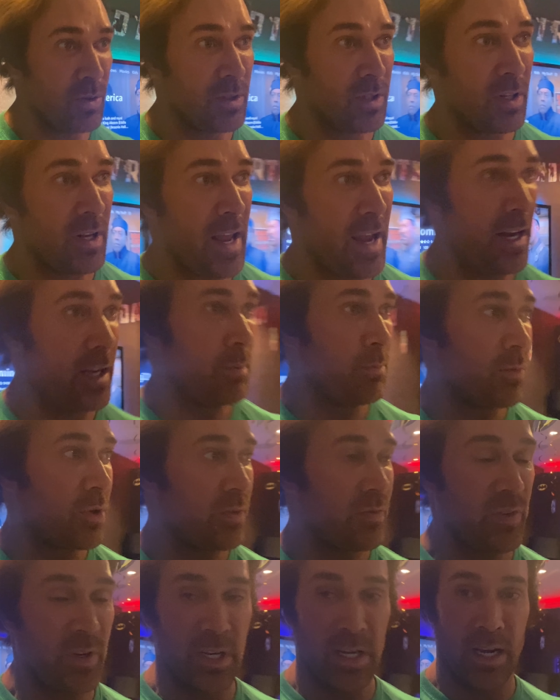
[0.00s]
a little Eddie
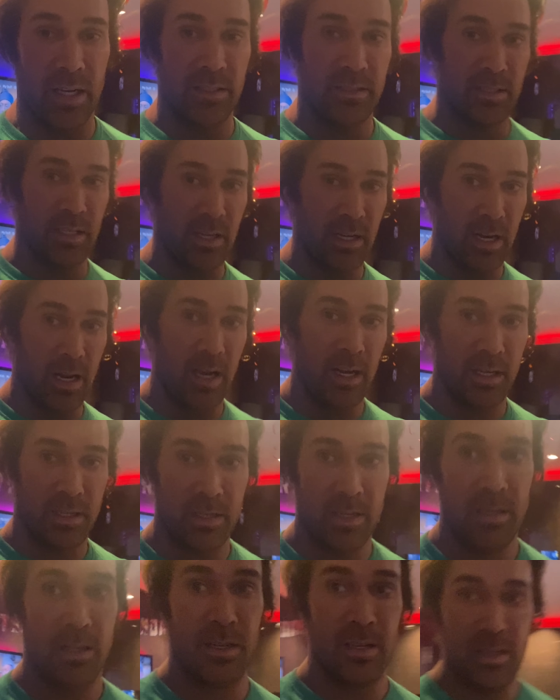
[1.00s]
Murphy night tonight
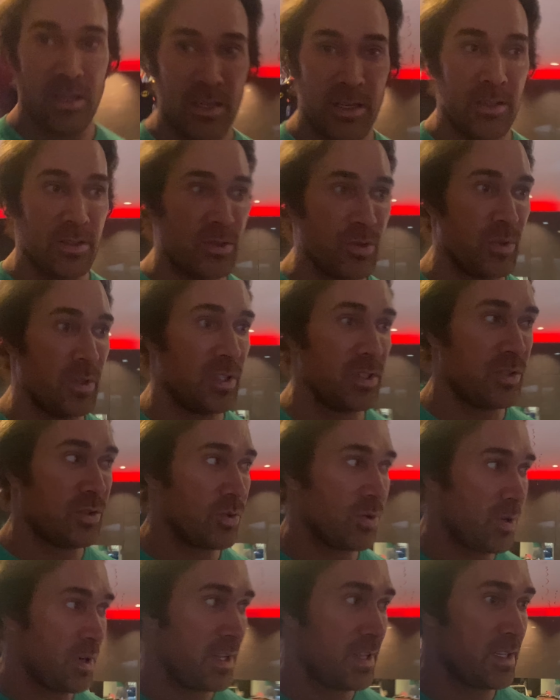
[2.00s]
to
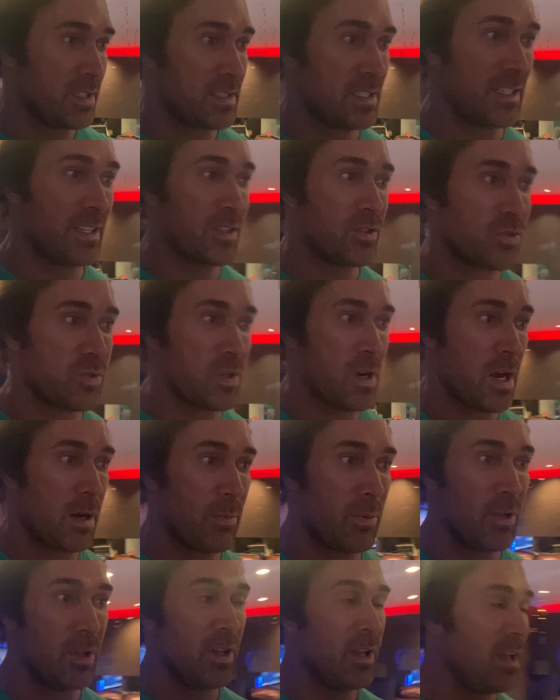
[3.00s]
enjoy this
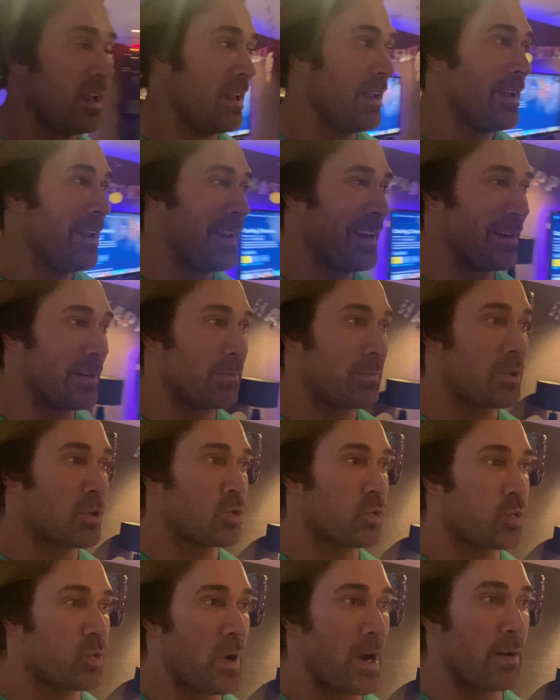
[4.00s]
incredible,
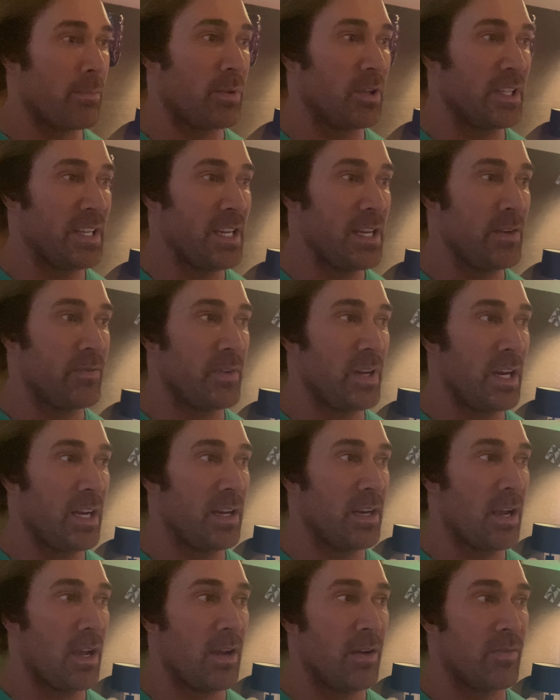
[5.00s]
incredible
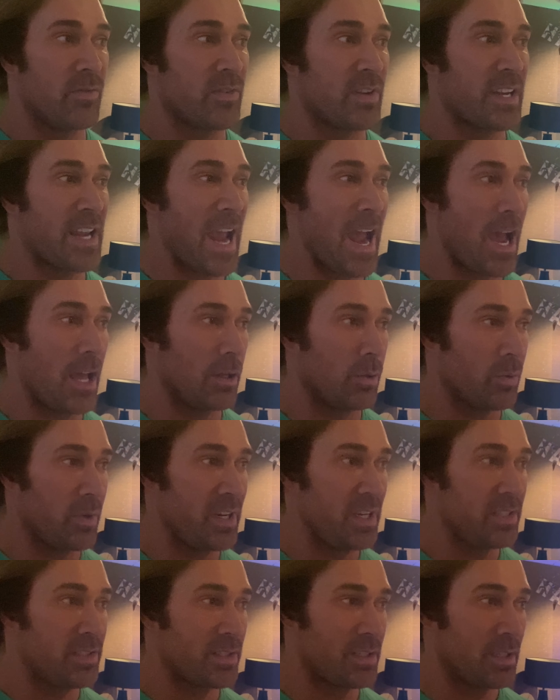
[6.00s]
evening of
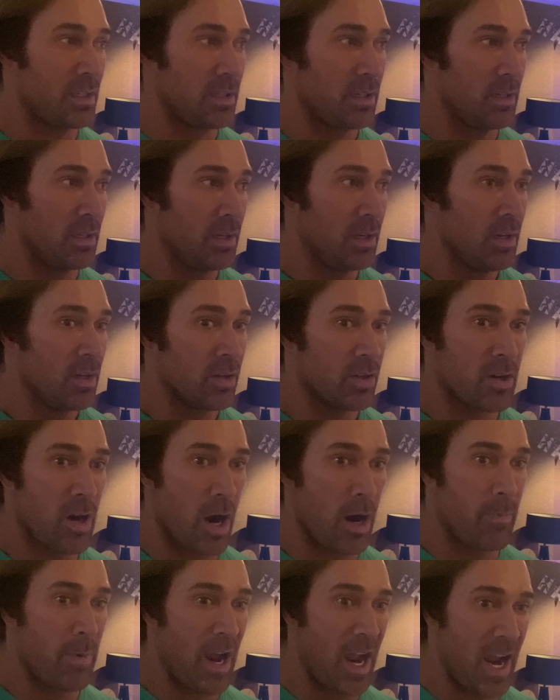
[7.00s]
calories,
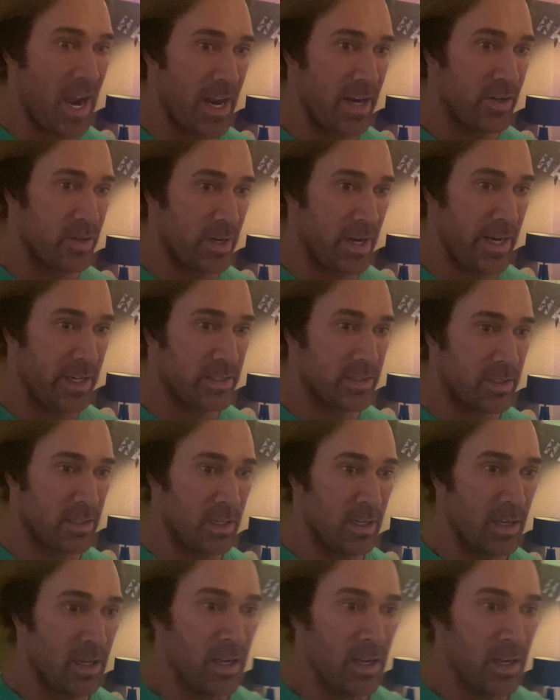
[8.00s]
carbohydrates,